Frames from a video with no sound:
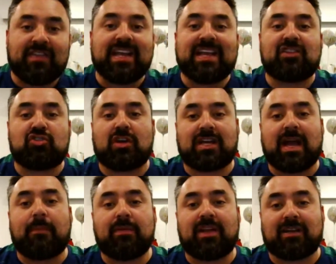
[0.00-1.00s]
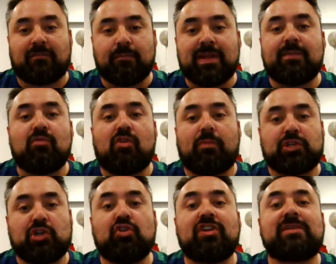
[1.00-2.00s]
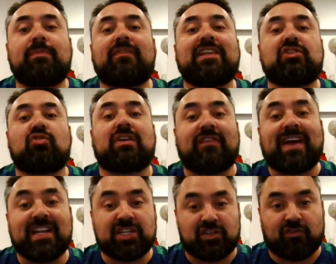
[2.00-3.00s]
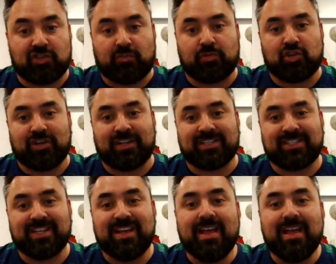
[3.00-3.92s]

they had a couple like minimal opportunities, but they took advantage of those opportunities.